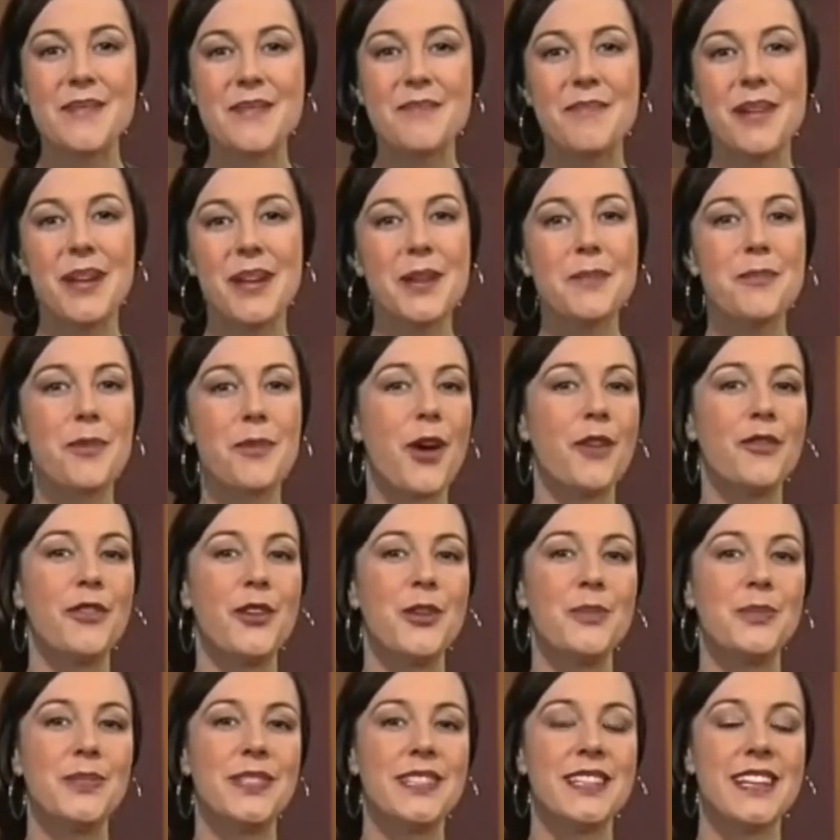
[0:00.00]
Many
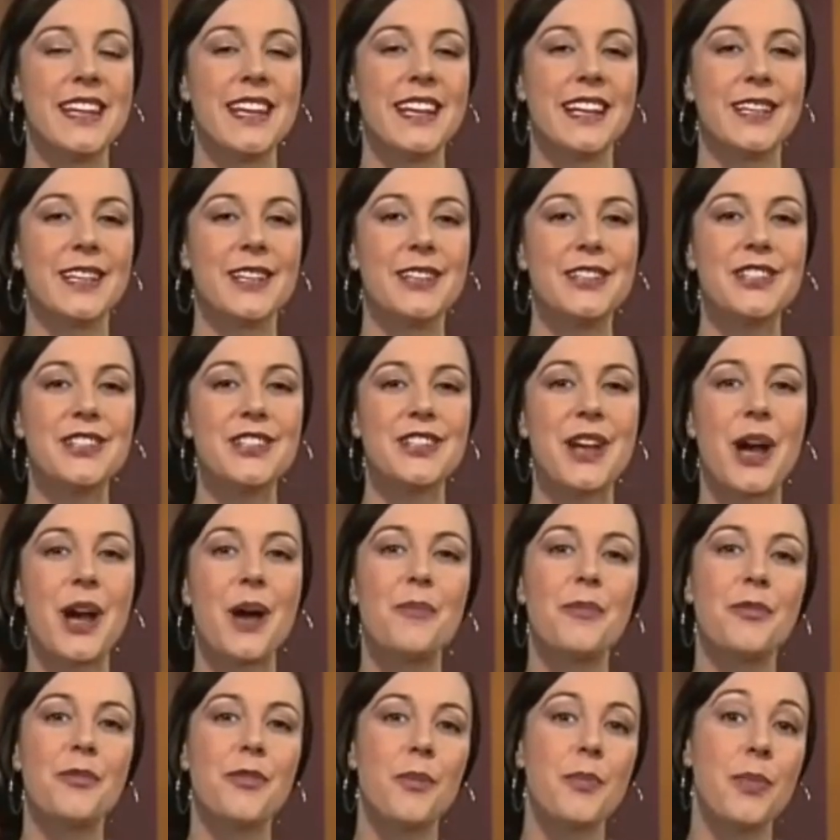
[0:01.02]
proverbs in English
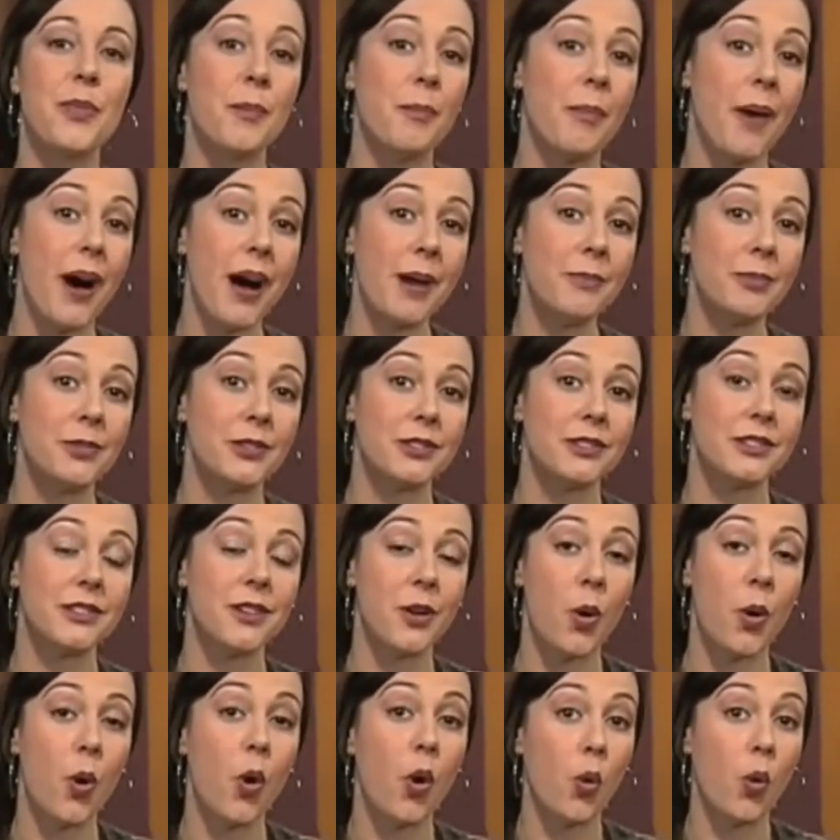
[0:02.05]
come from the Bible
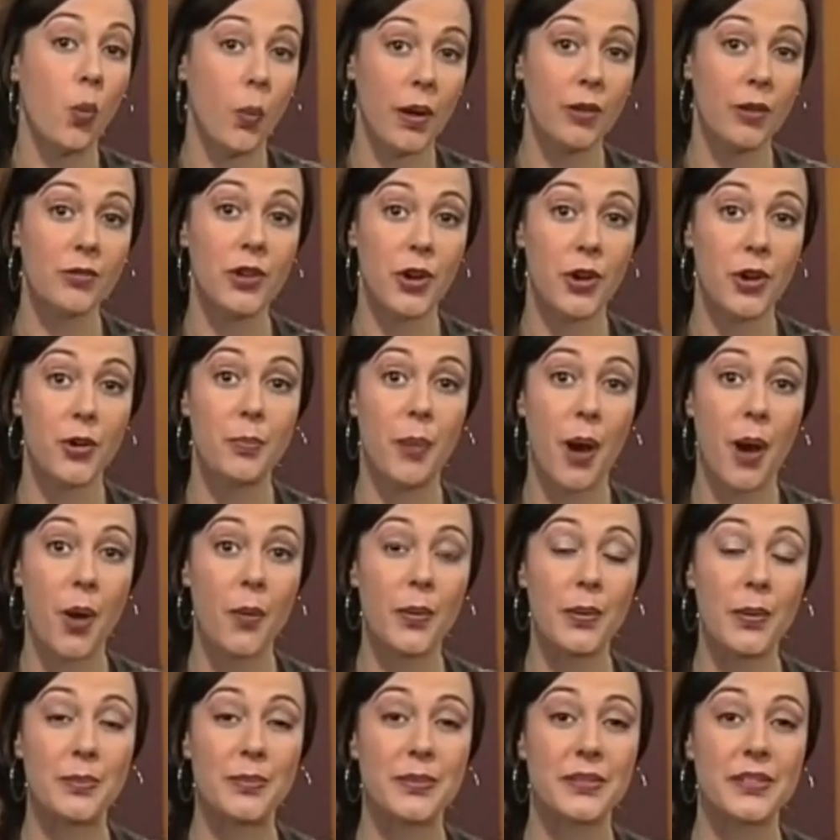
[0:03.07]
or well-known
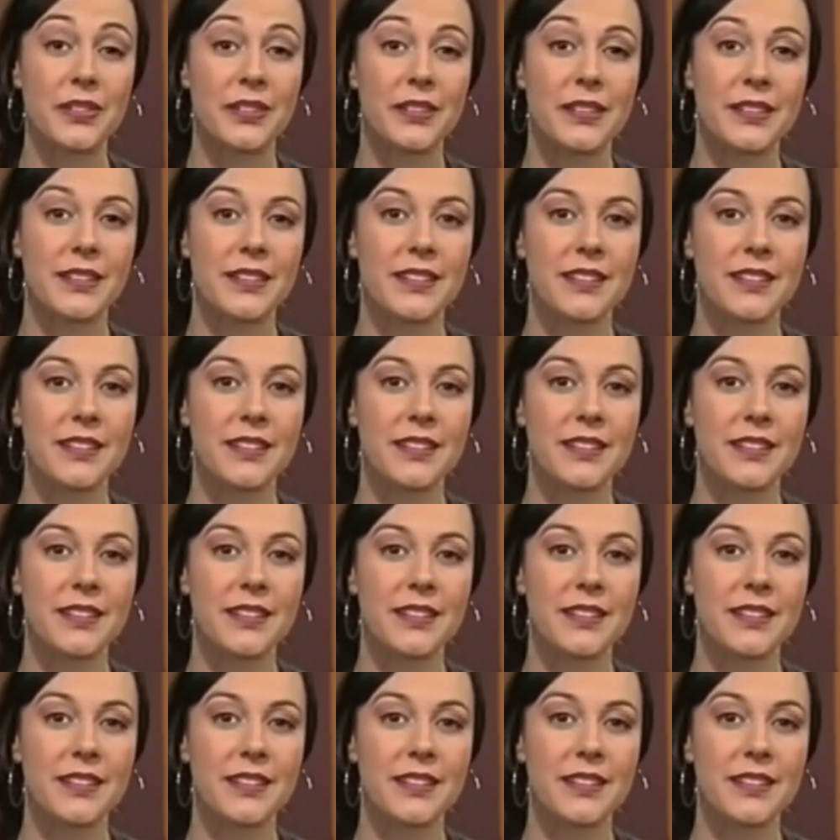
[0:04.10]
poems.